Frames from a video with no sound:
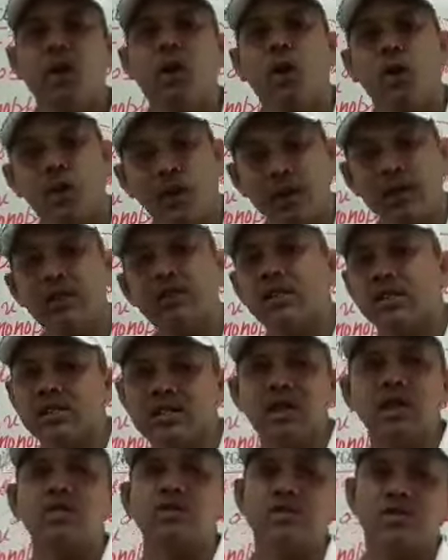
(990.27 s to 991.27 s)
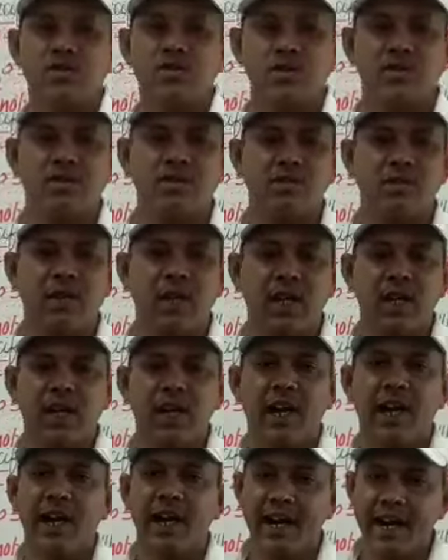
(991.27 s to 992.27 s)
over the sounds.
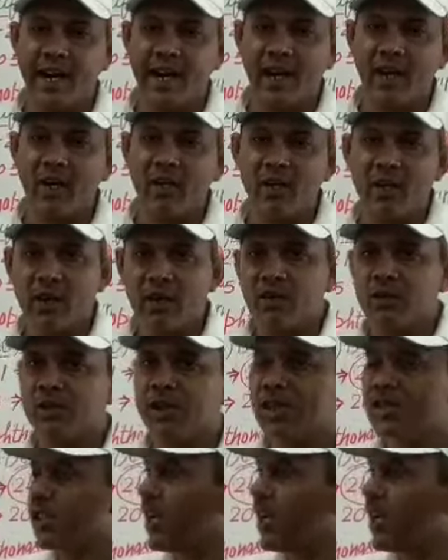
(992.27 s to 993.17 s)
And now we